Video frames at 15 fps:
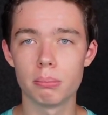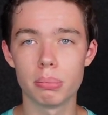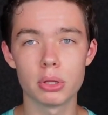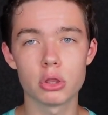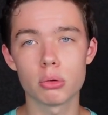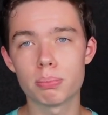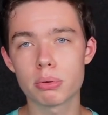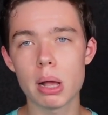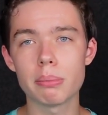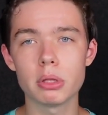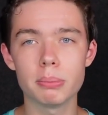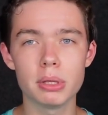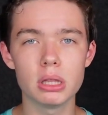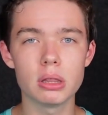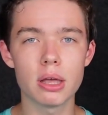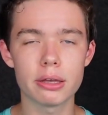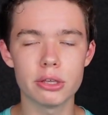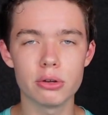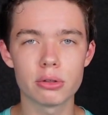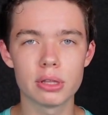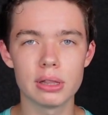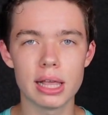but they'll probably be
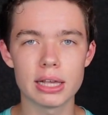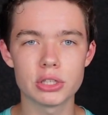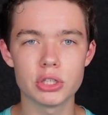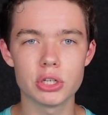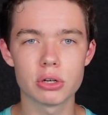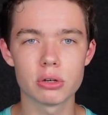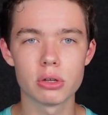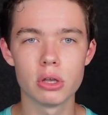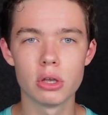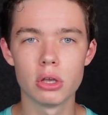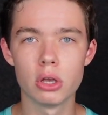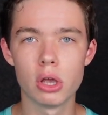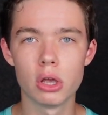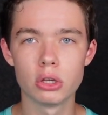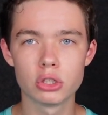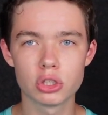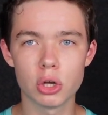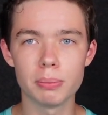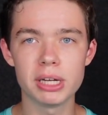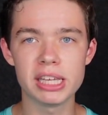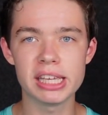luckier than last year. So many